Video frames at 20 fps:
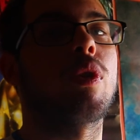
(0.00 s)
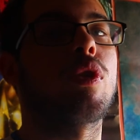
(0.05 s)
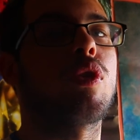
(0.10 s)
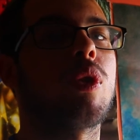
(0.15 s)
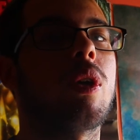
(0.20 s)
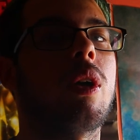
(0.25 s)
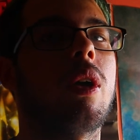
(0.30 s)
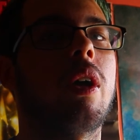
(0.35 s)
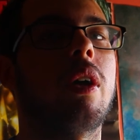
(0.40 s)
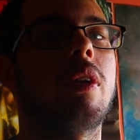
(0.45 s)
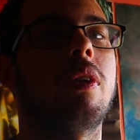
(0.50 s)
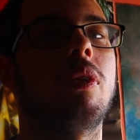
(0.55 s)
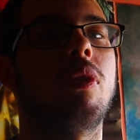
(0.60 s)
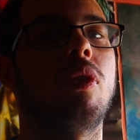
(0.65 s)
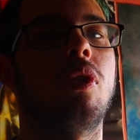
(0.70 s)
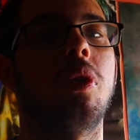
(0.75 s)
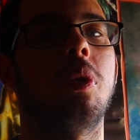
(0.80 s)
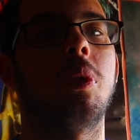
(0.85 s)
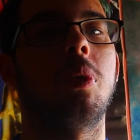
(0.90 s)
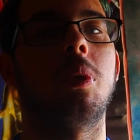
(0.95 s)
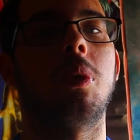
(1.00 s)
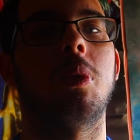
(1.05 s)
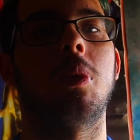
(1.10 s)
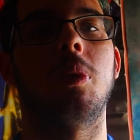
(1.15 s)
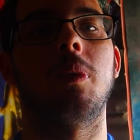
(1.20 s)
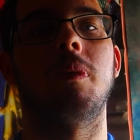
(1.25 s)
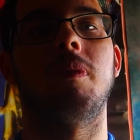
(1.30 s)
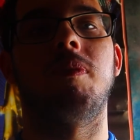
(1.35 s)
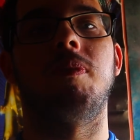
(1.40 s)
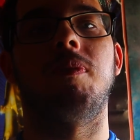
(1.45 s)
drawn
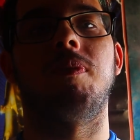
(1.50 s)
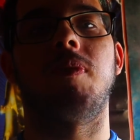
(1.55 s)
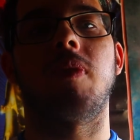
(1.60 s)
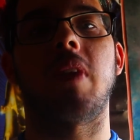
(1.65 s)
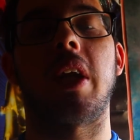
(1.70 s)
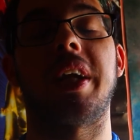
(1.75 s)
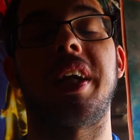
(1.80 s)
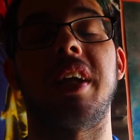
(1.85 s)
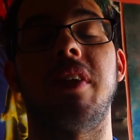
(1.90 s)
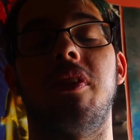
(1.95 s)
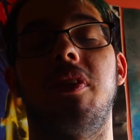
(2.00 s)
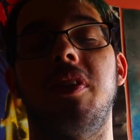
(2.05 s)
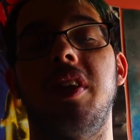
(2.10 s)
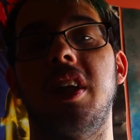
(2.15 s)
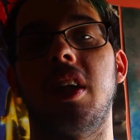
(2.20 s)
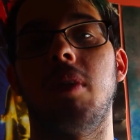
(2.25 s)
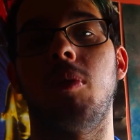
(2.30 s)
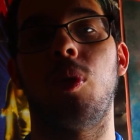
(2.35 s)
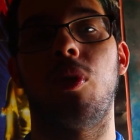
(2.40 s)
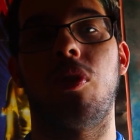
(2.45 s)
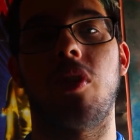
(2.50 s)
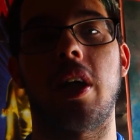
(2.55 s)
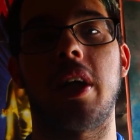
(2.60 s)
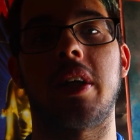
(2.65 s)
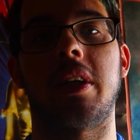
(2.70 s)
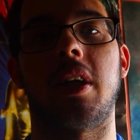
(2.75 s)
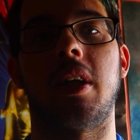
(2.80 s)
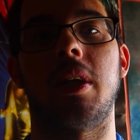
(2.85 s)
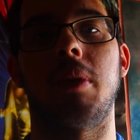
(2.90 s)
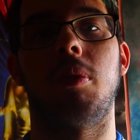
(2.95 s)
against Dinamo
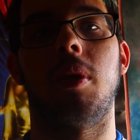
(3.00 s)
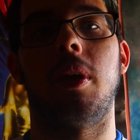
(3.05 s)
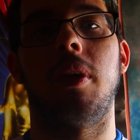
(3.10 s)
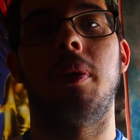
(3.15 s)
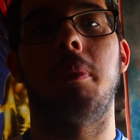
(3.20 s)
Zagreb in